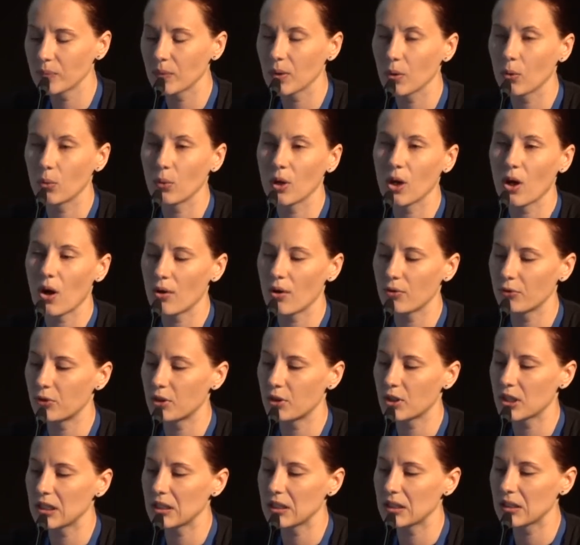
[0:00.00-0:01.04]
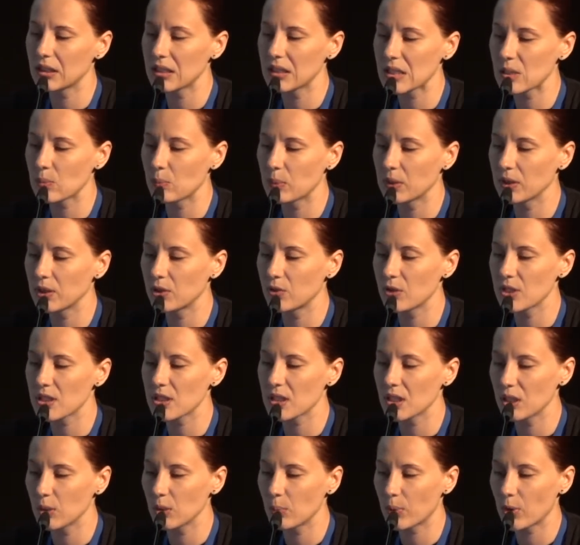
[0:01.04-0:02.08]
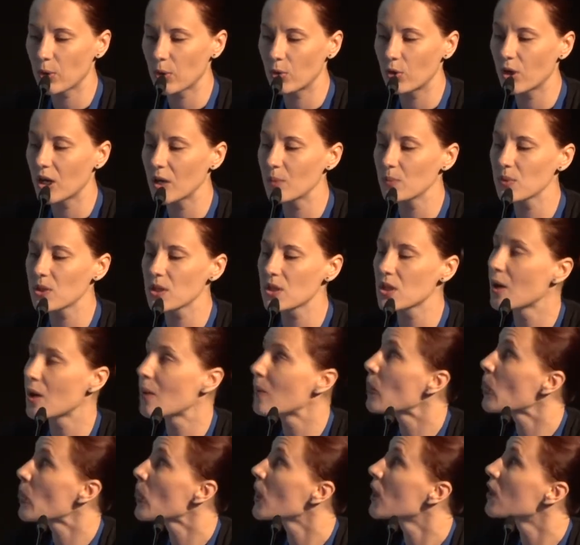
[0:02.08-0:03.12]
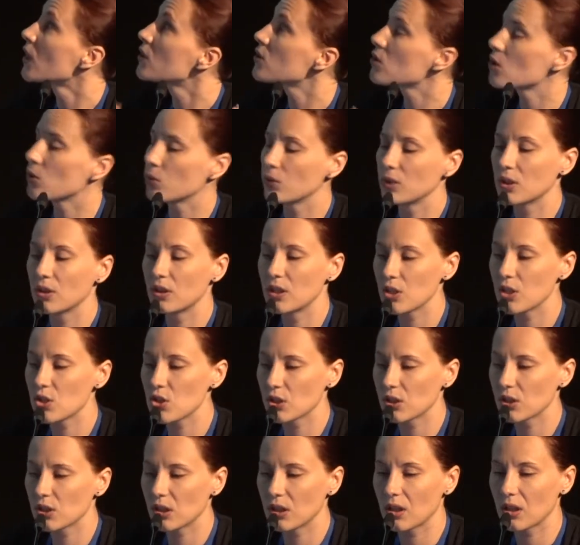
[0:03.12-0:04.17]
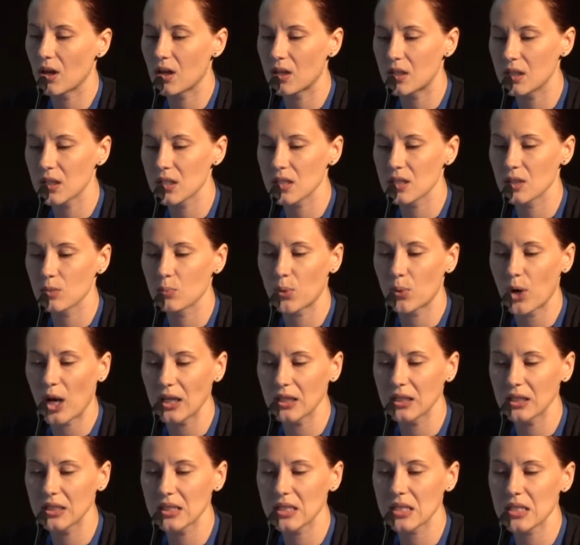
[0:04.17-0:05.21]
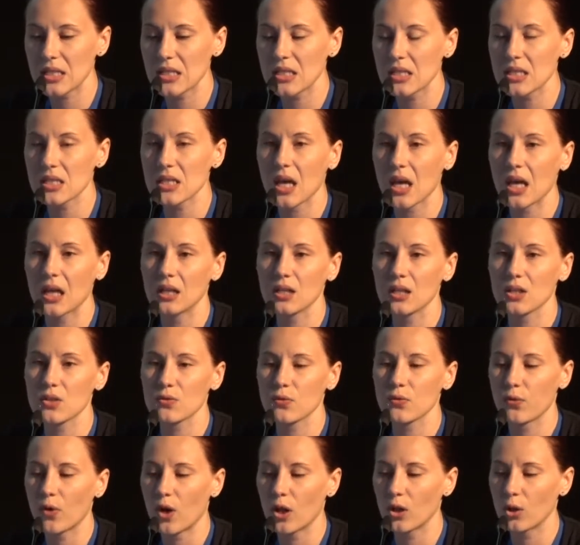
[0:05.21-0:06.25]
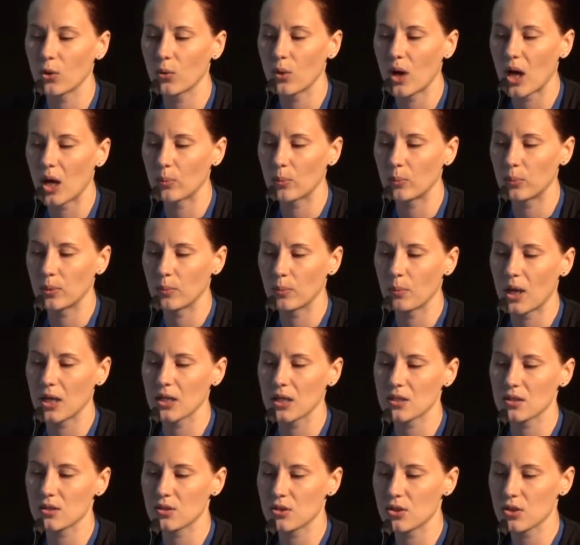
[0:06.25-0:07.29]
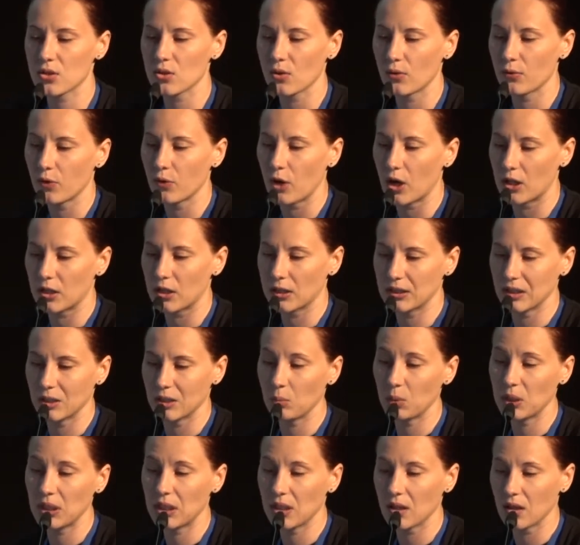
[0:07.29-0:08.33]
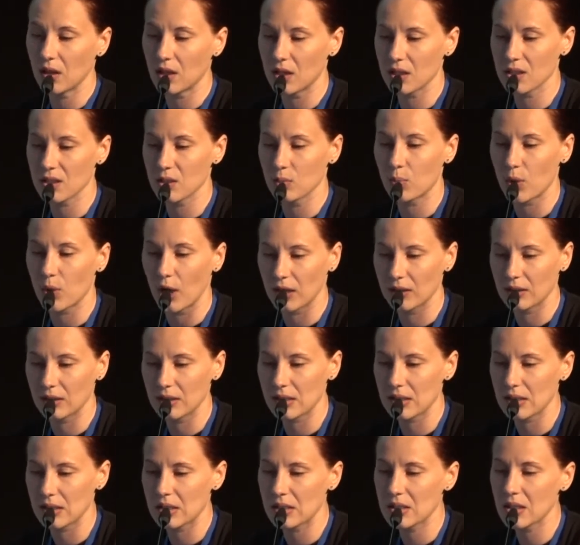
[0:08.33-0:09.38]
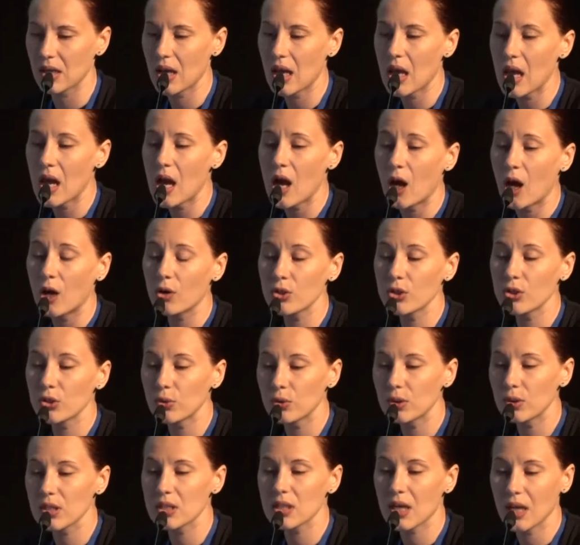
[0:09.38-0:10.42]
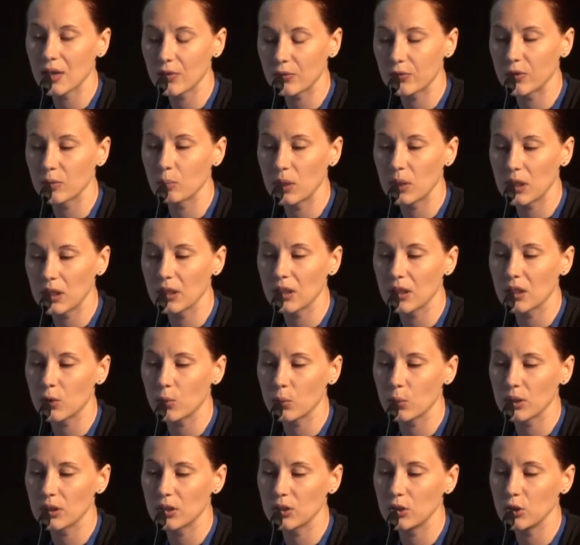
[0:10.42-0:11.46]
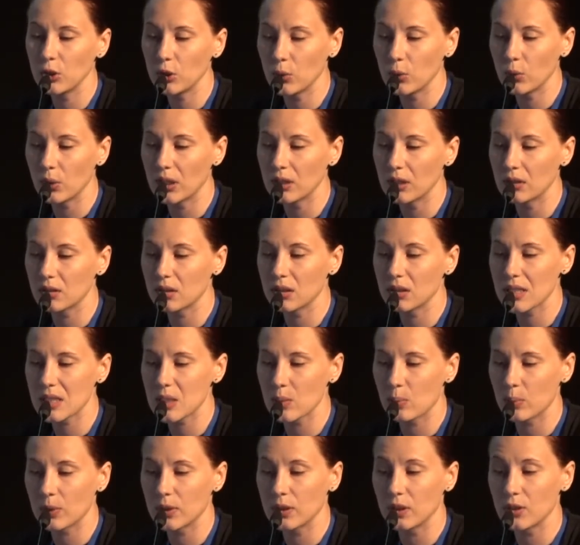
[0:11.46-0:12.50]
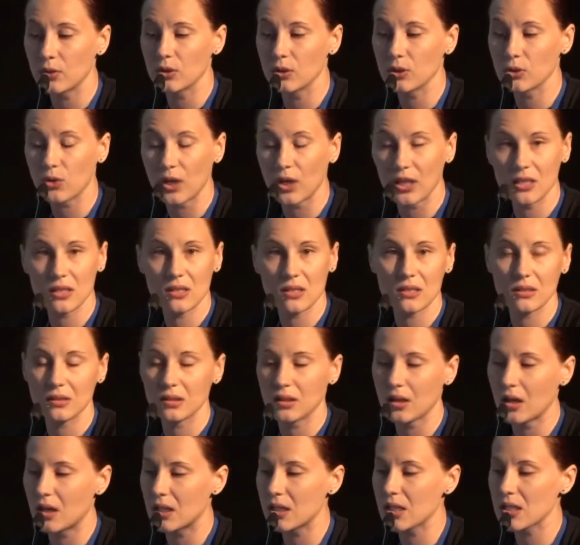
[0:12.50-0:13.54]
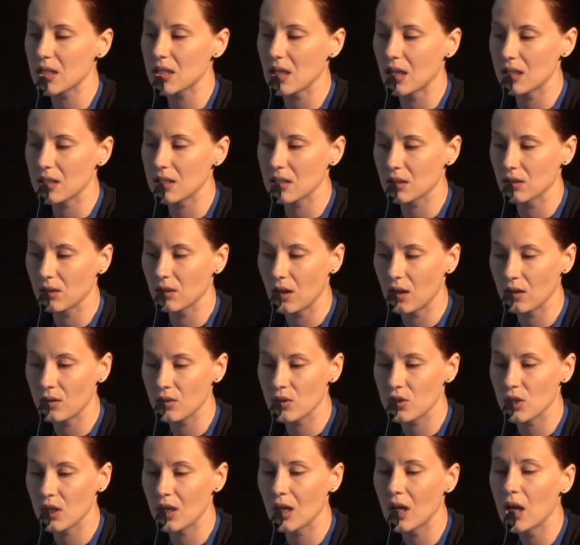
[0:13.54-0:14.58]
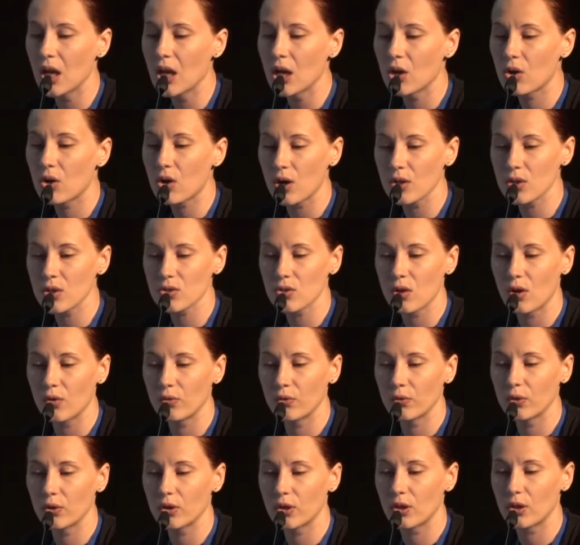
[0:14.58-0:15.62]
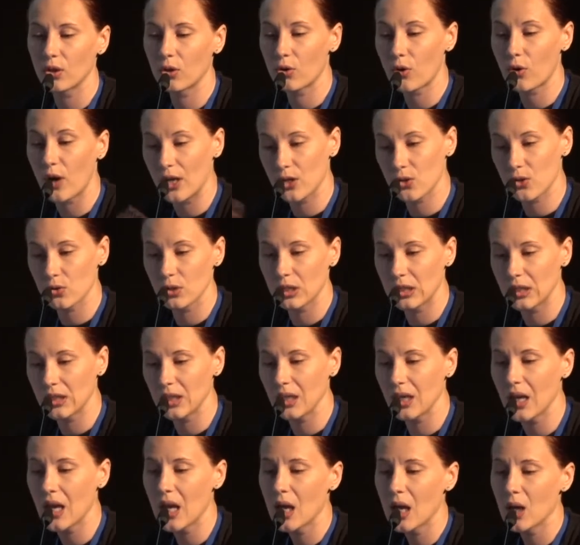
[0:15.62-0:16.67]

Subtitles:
We offer interdisciplinary study programs. So the digital arts and practices and its follow-up Masters of Art in Media Arts and Practices. Our students get familiar with the new interdisciplinary trends in the art, science, technology, crossover gradually.